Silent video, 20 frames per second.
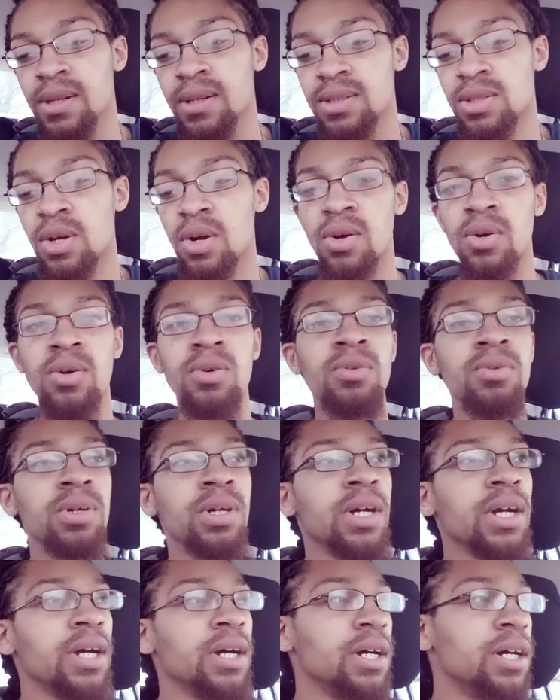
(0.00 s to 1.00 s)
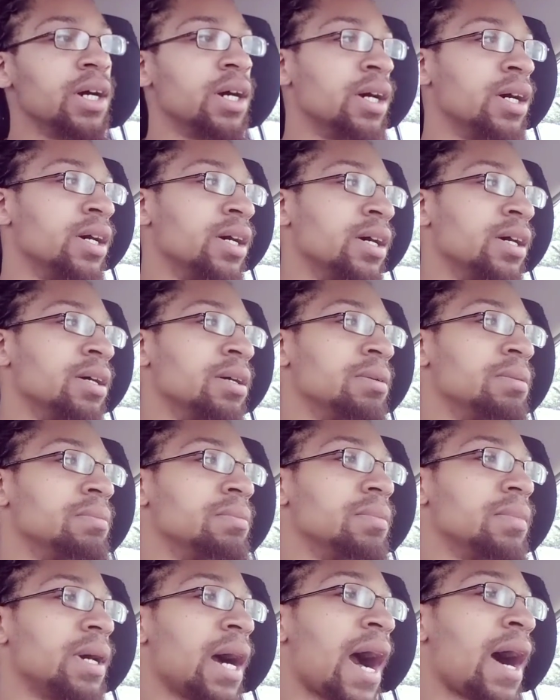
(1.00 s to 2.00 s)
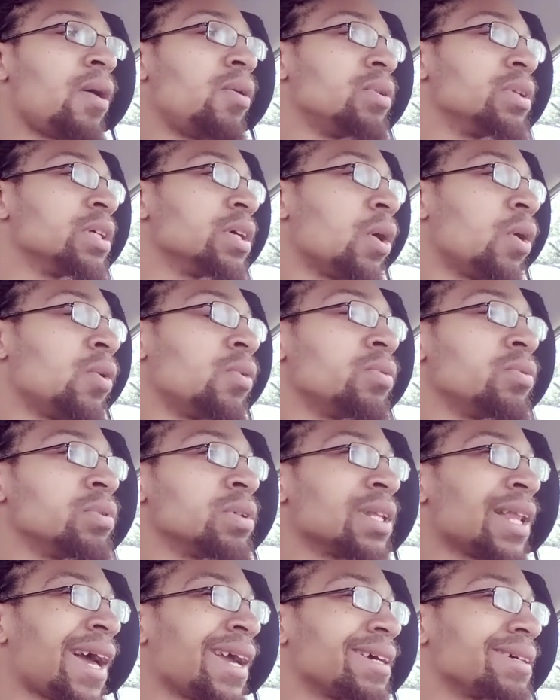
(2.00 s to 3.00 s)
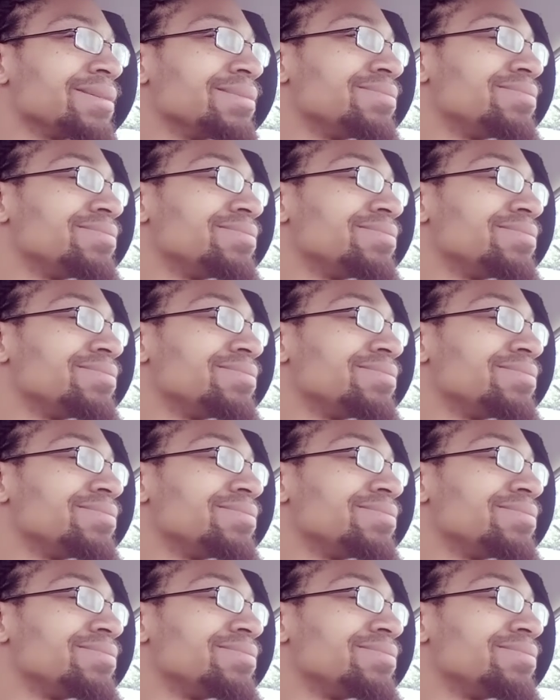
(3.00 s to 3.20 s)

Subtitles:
So I only owned I